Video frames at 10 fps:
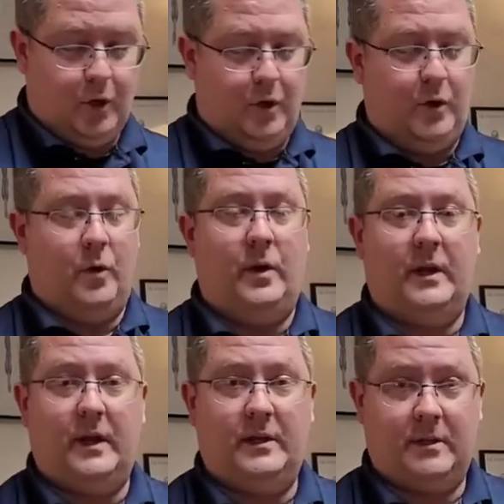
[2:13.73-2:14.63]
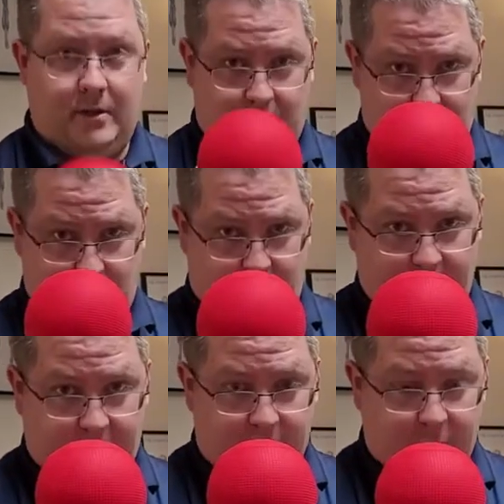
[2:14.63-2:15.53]
You're going to get one
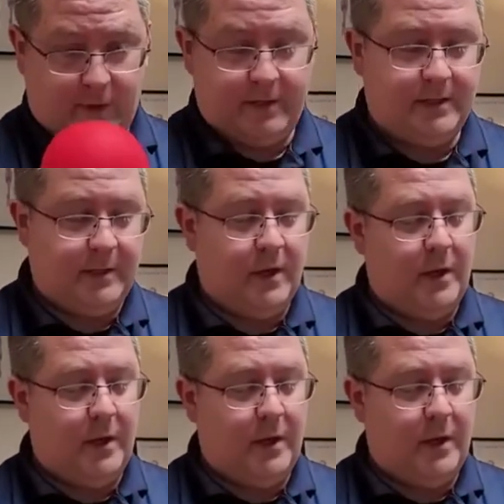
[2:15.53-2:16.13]
of your units,